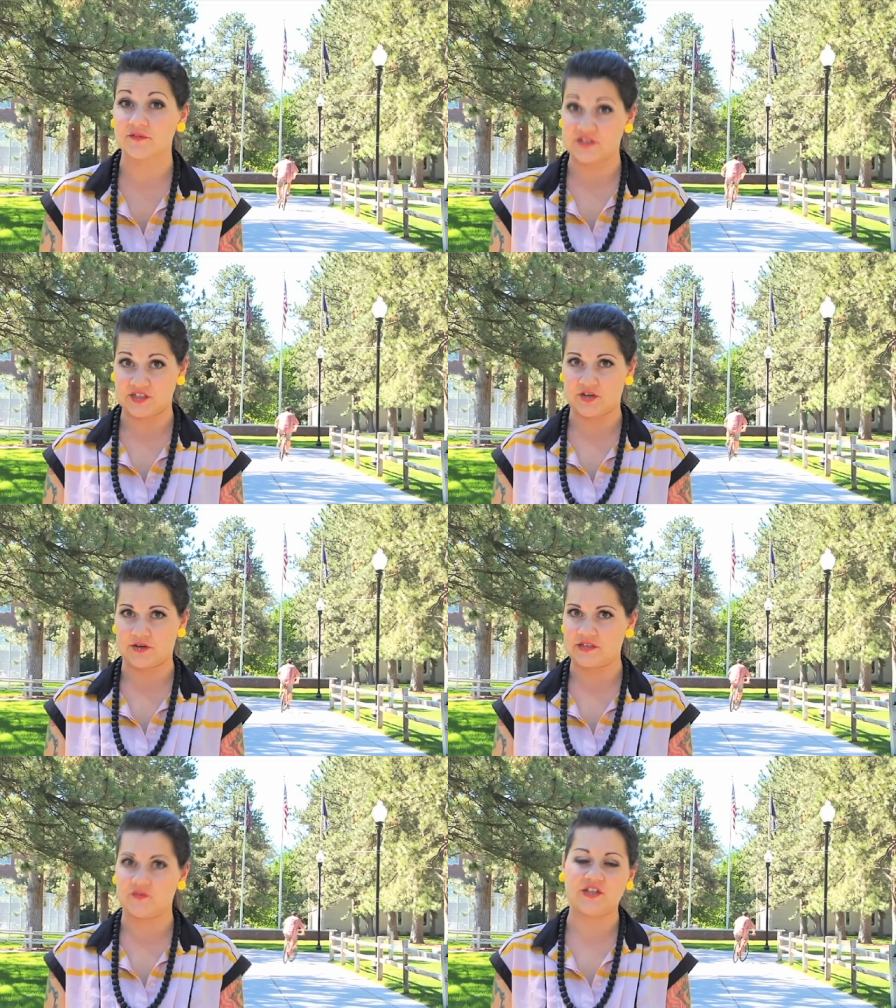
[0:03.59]
of a
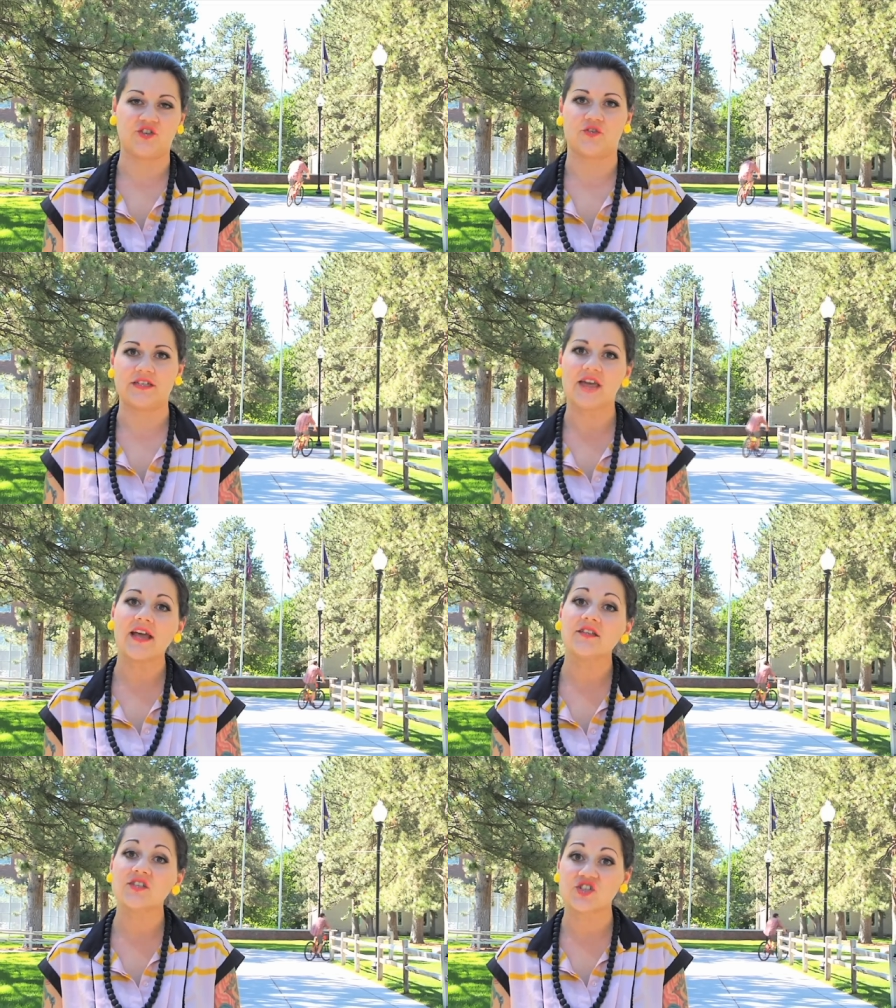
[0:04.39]
series featuring
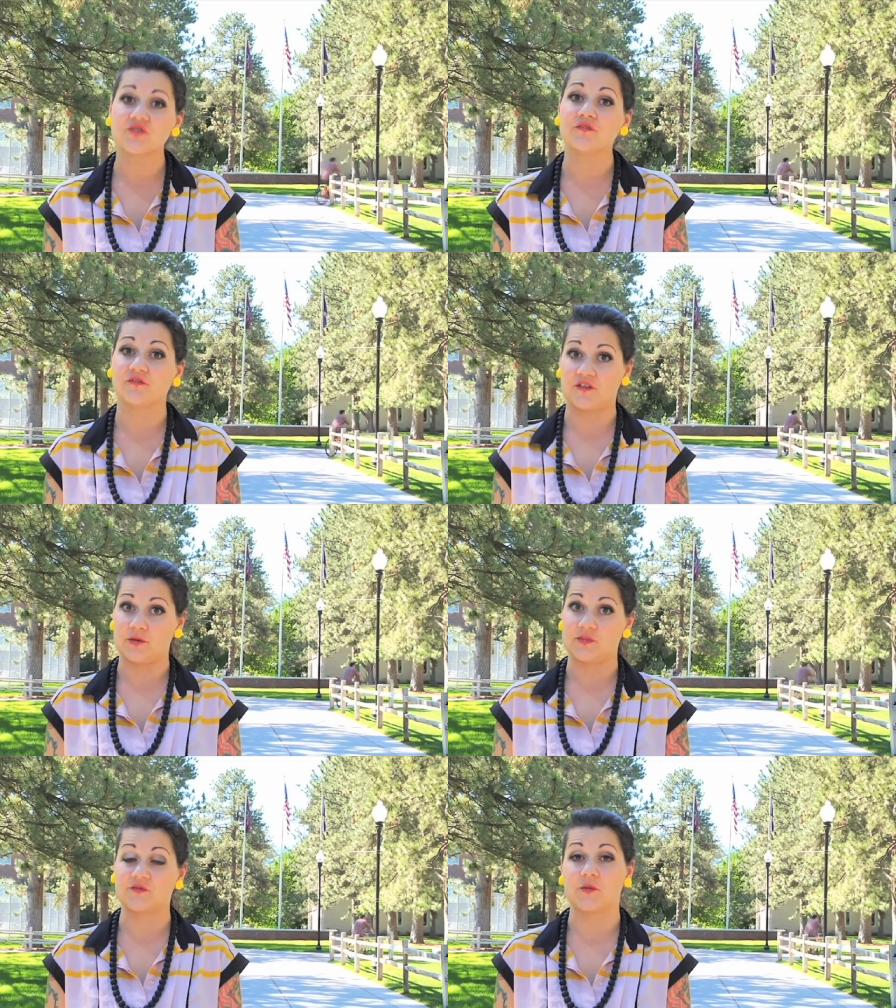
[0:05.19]
10 student
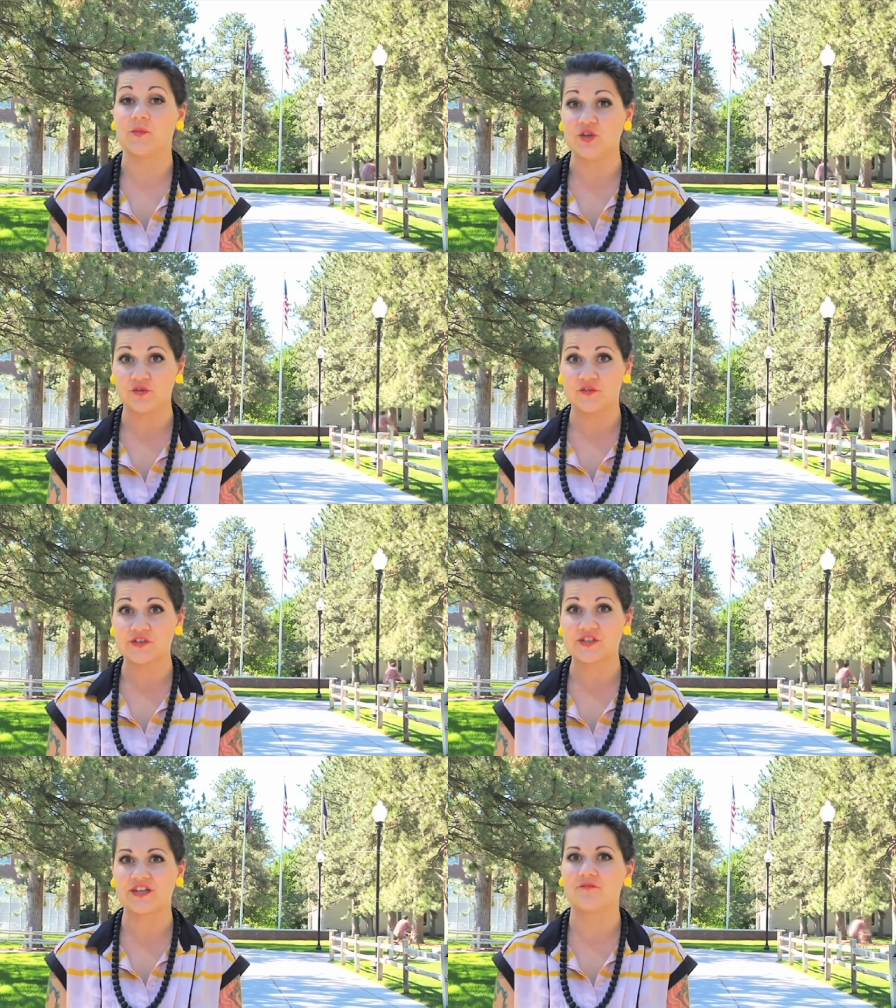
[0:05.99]
films from the
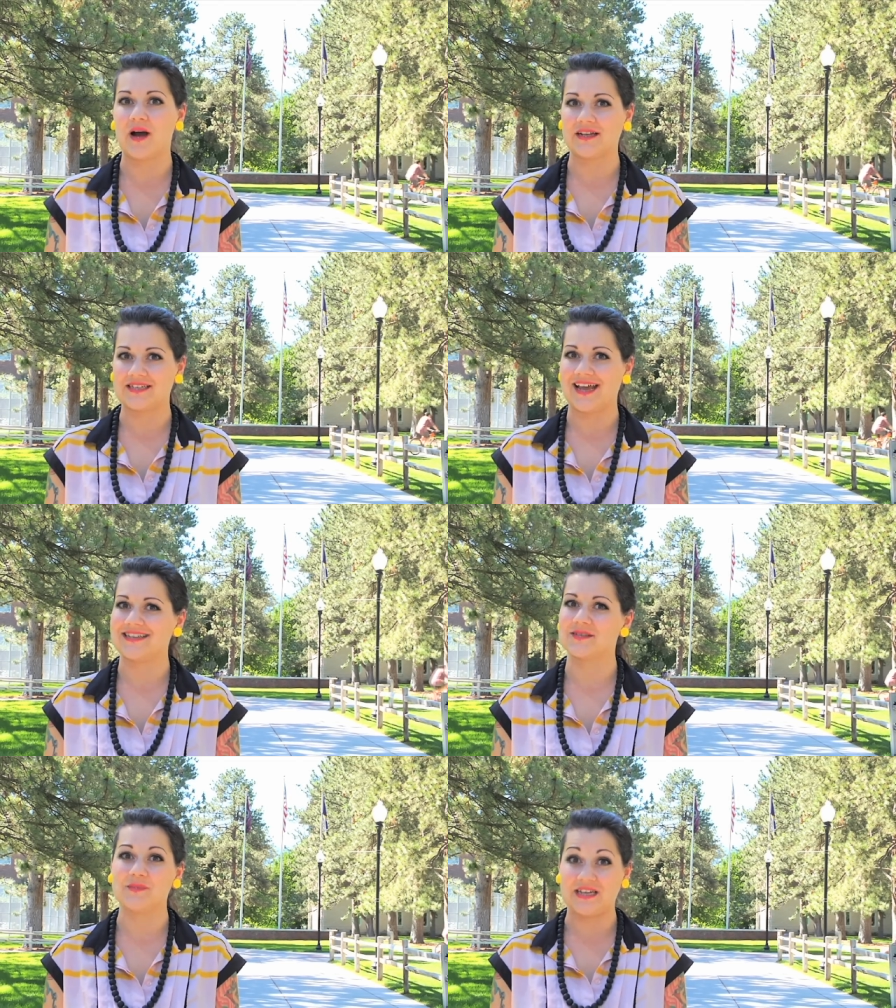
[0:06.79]
University of
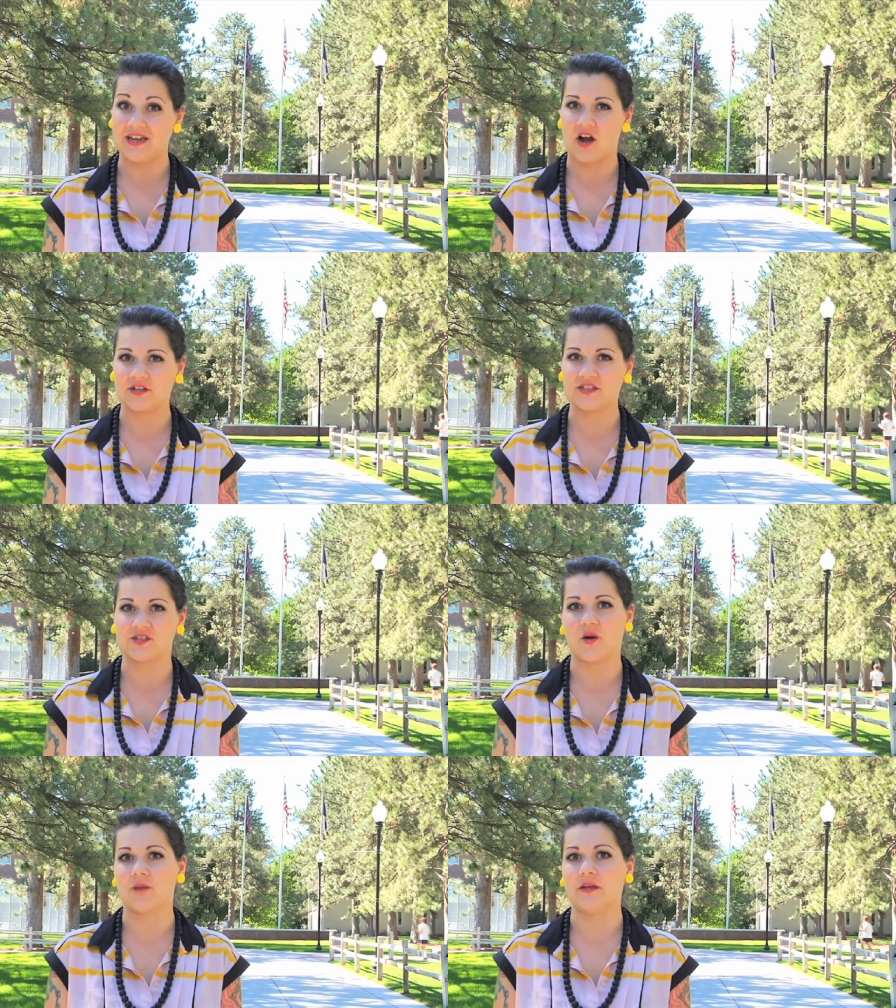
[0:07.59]
Montana's Media Arts
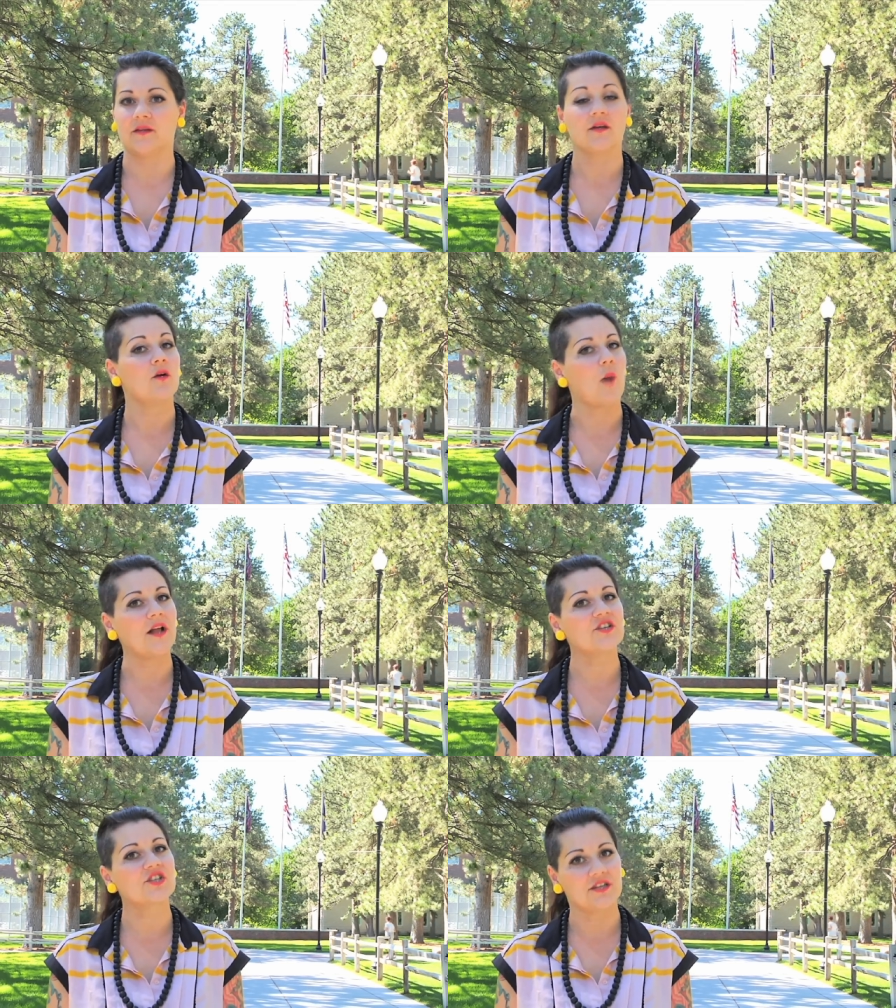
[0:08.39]
Department.
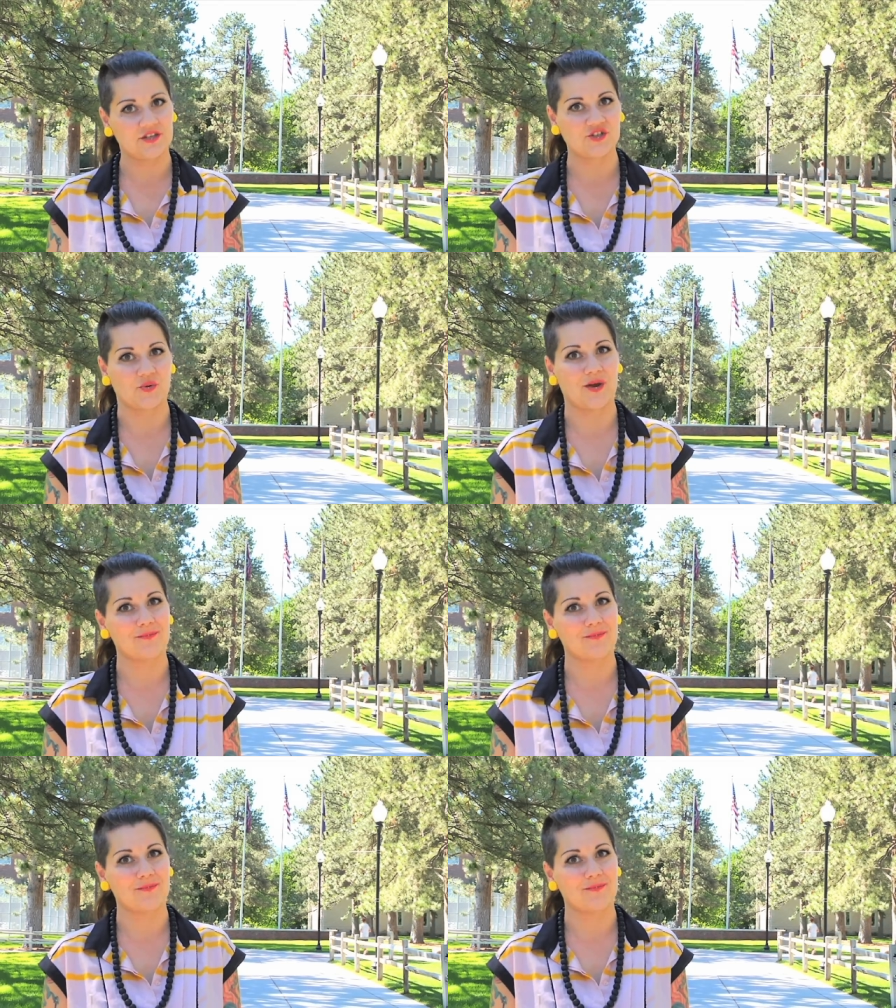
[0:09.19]
Watch and enjoy.